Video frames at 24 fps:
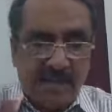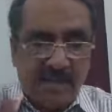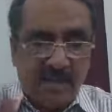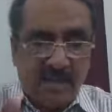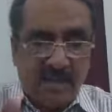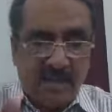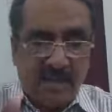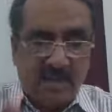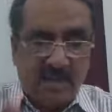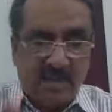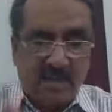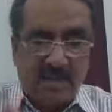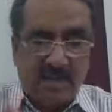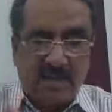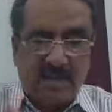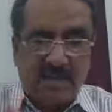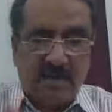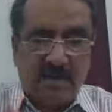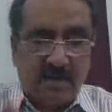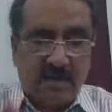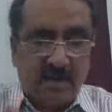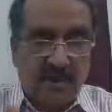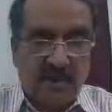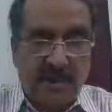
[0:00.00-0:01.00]

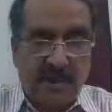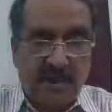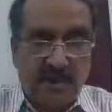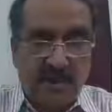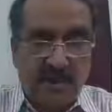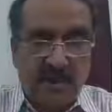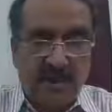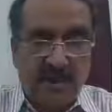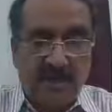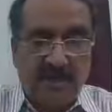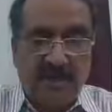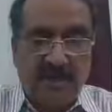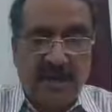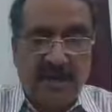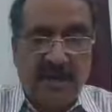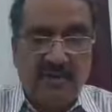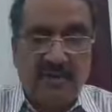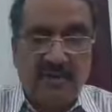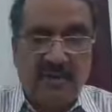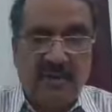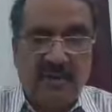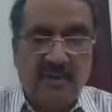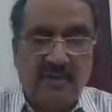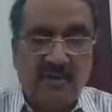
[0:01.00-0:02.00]
branches audit,
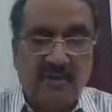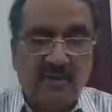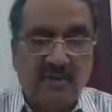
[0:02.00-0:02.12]
but